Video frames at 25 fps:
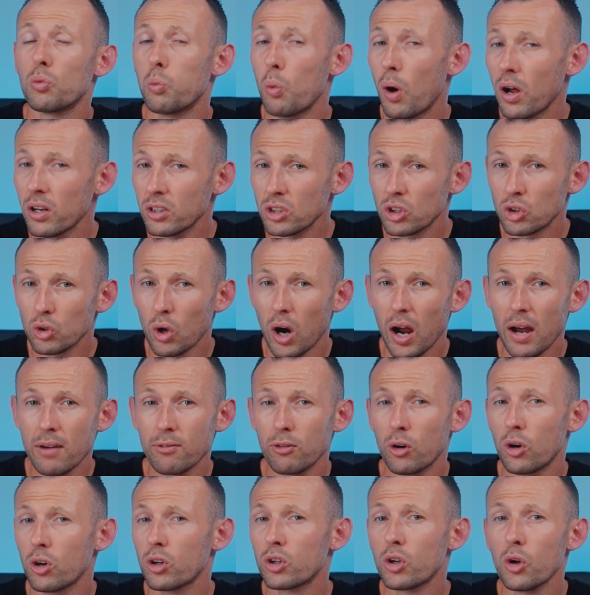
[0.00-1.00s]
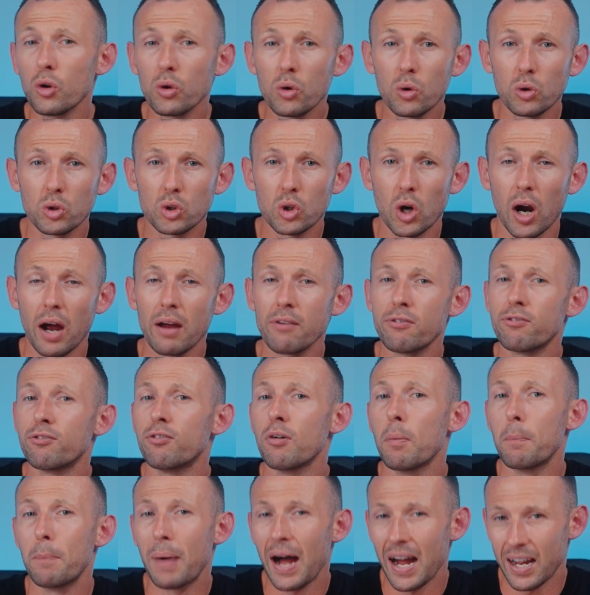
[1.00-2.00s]
OneDrive or Google Drive
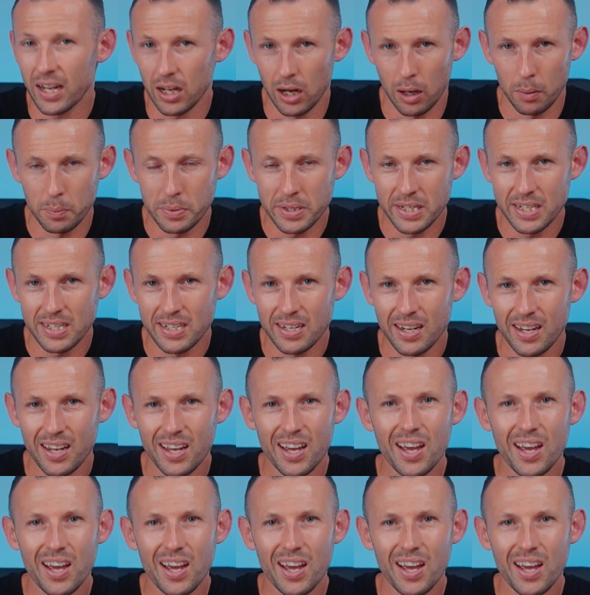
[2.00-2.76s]
for backups.